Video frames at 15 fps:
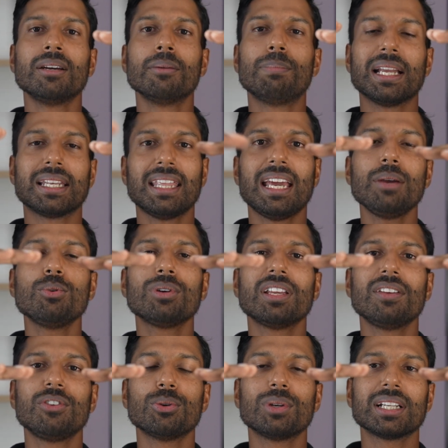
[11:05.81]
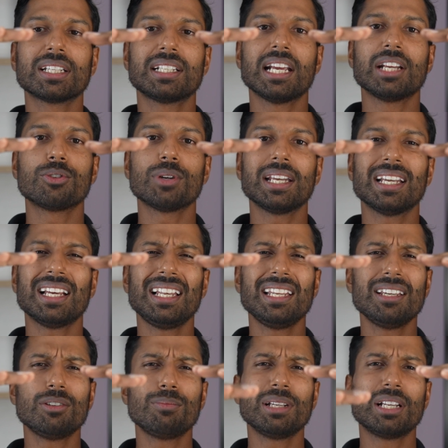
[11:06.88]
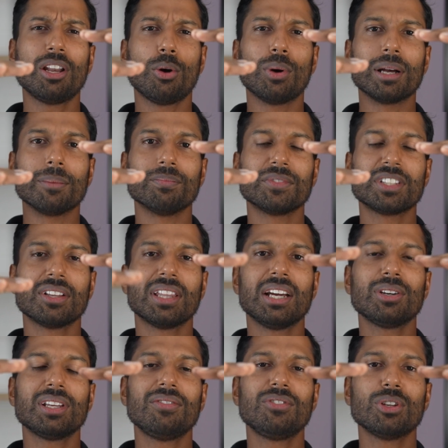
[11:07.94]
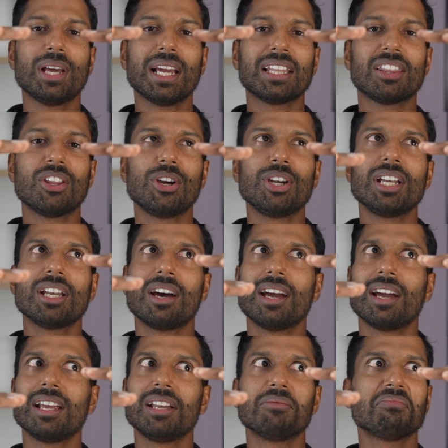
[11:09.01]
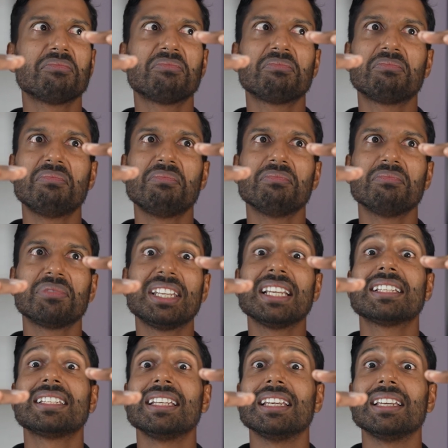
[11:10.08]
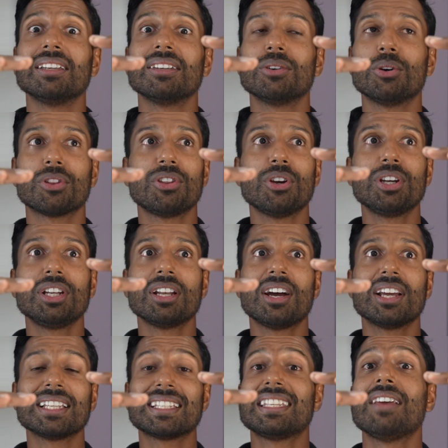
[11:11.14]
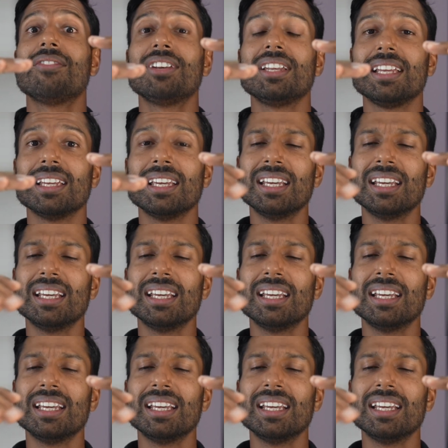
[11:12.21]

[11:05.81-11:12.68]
But they will give you an exchange rate a little bit lower. So they'll give you like 39.60 or 39.70.